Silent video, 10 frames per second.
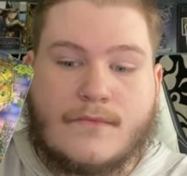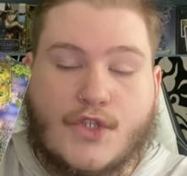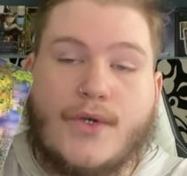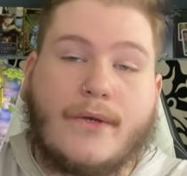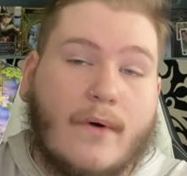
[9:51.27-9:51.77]

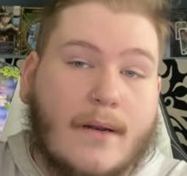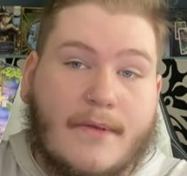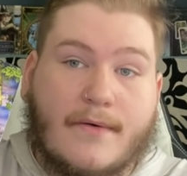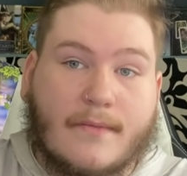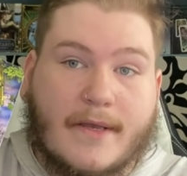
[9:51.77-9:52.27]
Do you wanna
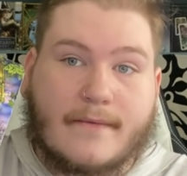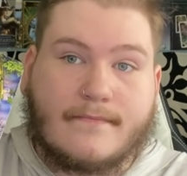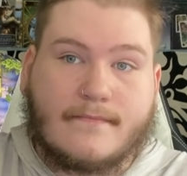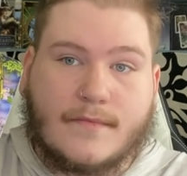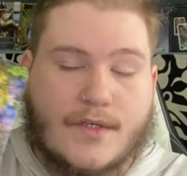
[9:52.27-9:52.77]
be with me?
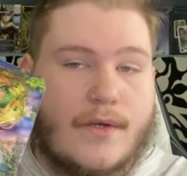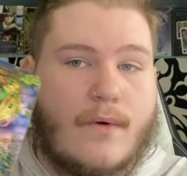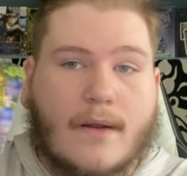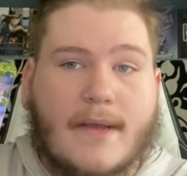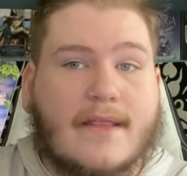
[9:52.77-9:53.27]
Do you
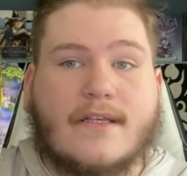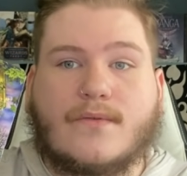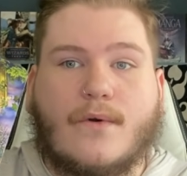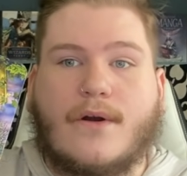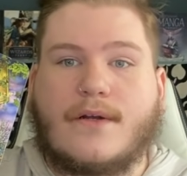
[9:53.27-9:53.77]
wanna make this
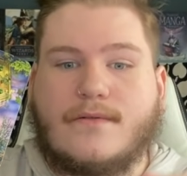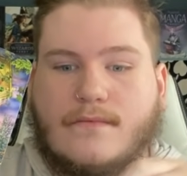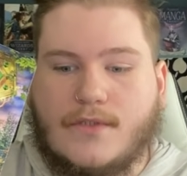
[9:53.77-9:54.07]
work?